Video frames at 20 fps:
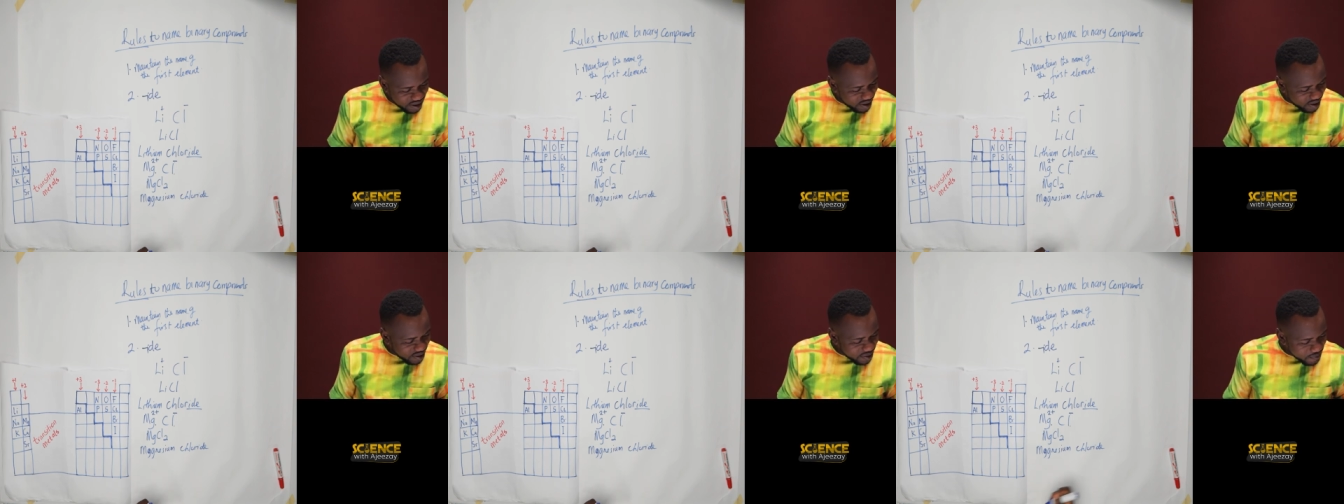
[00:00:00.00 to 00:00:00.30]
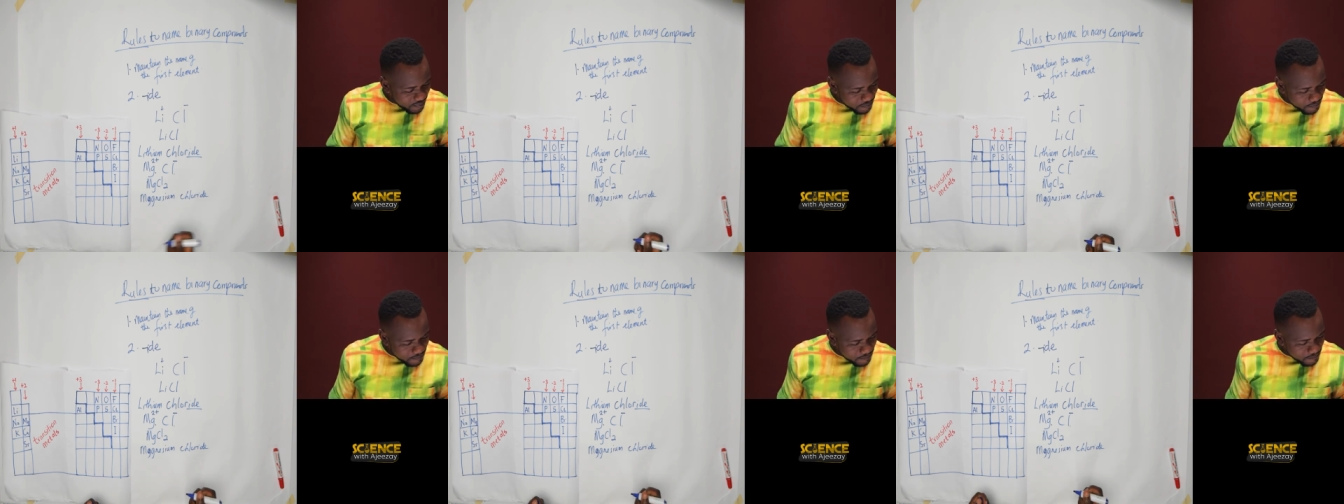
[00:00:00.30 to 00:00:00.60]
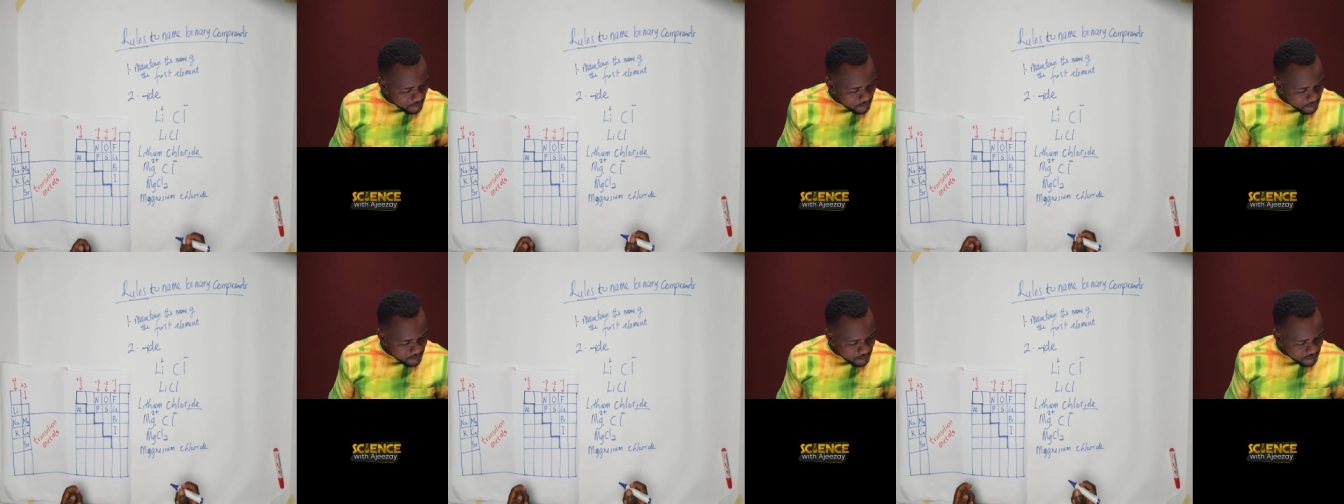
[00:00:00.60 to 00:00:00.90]

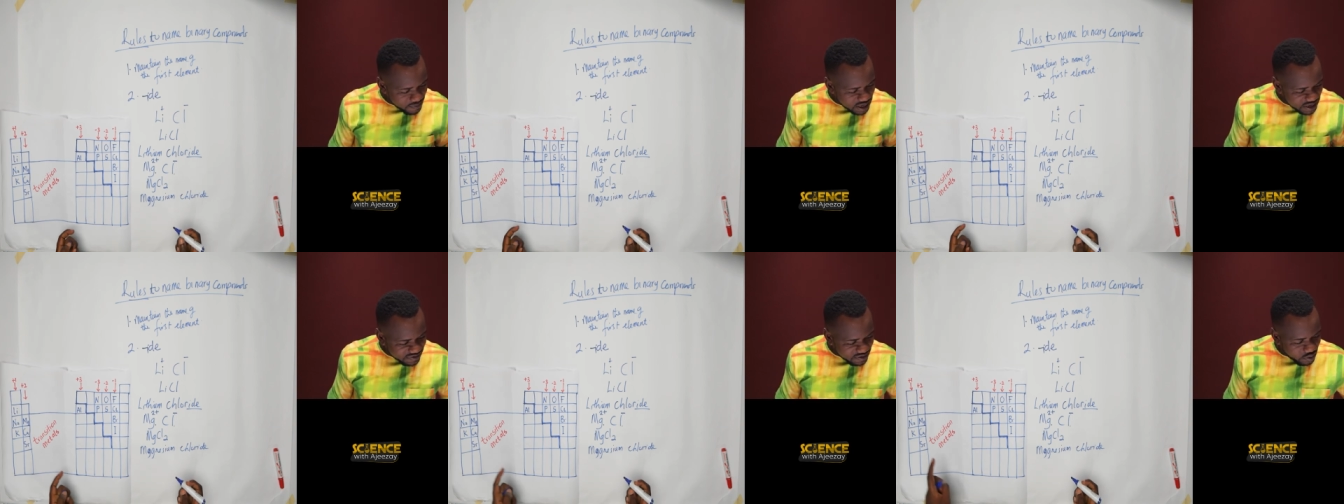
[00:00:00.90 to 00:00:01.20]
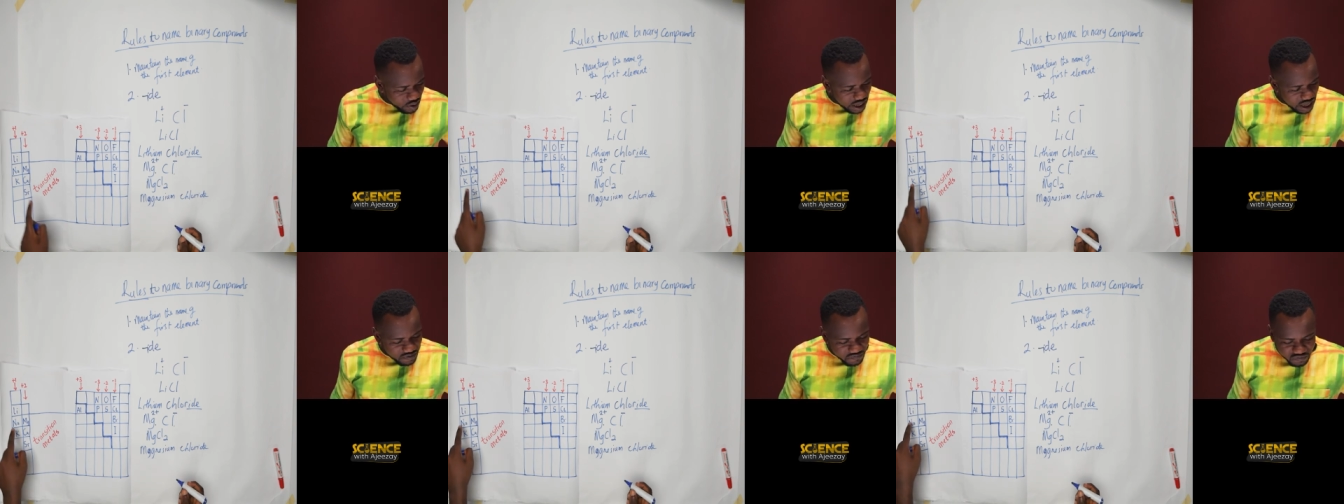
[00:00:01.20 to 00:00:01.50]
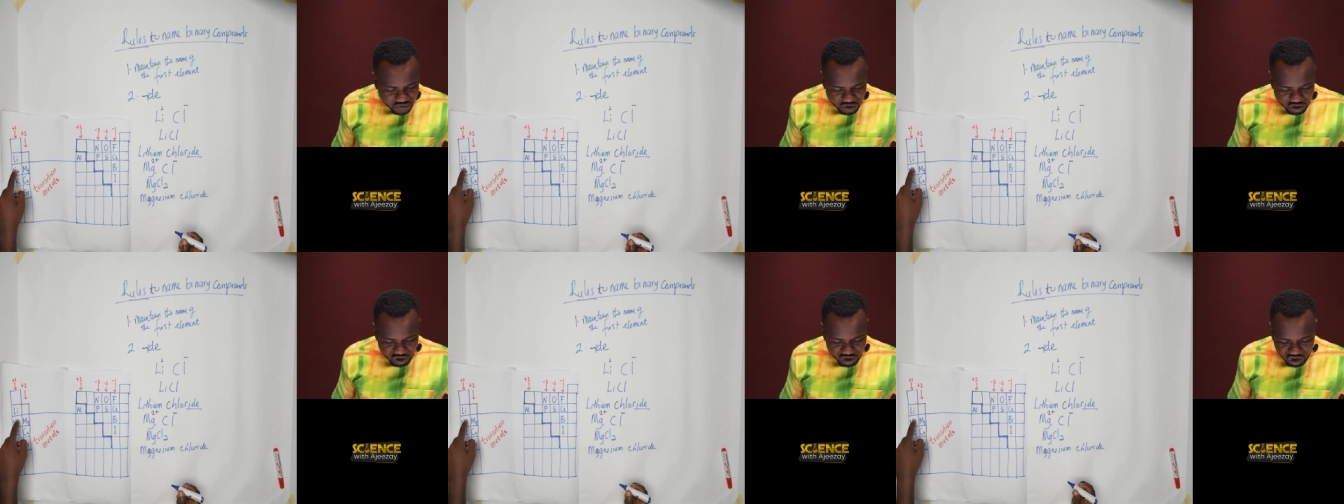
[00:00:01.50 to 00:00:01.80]
um, let's say we
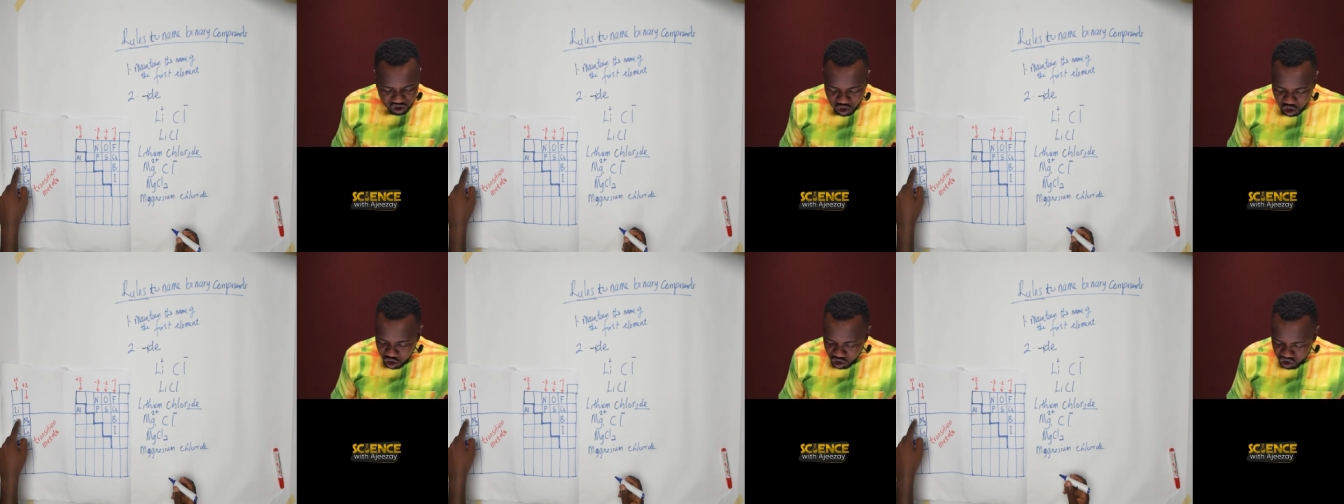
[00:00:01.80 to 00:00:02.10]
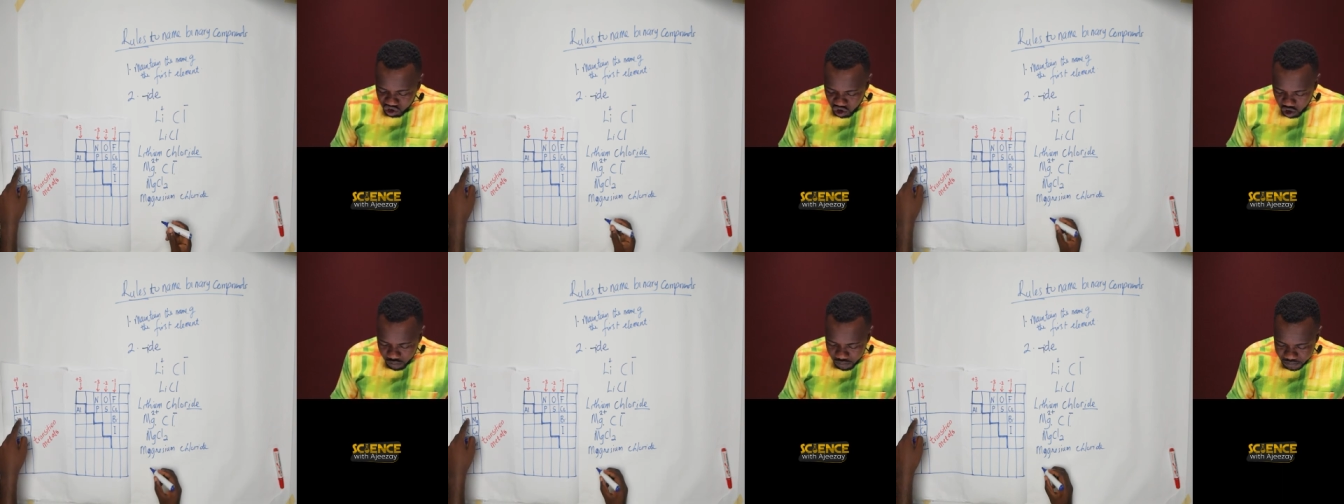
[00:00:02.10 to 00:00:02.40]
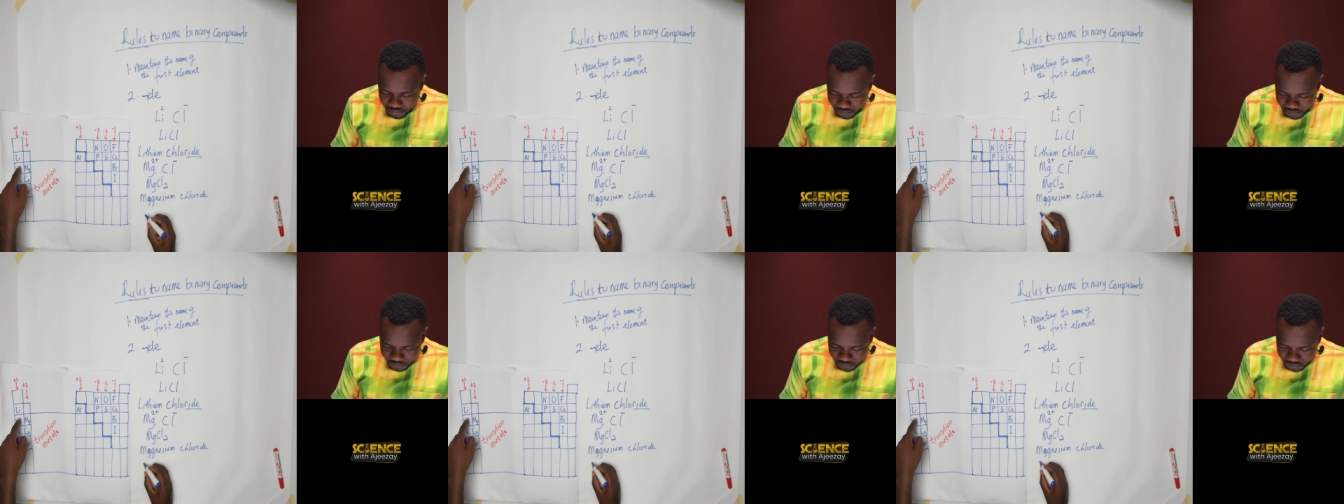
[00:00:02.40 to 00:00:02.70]
have
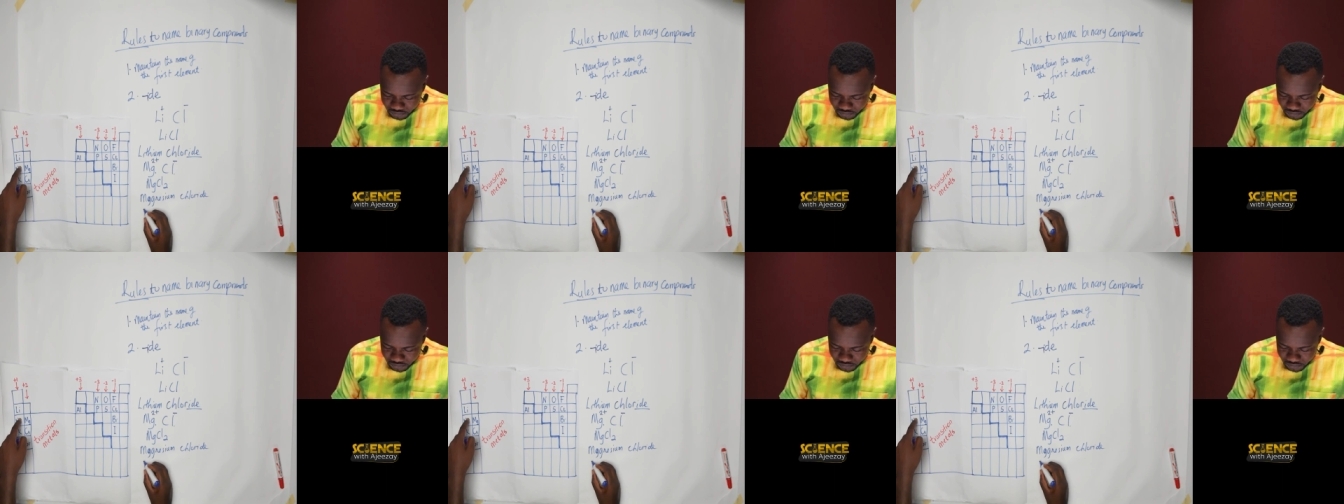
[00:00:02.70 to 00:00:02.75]
sodium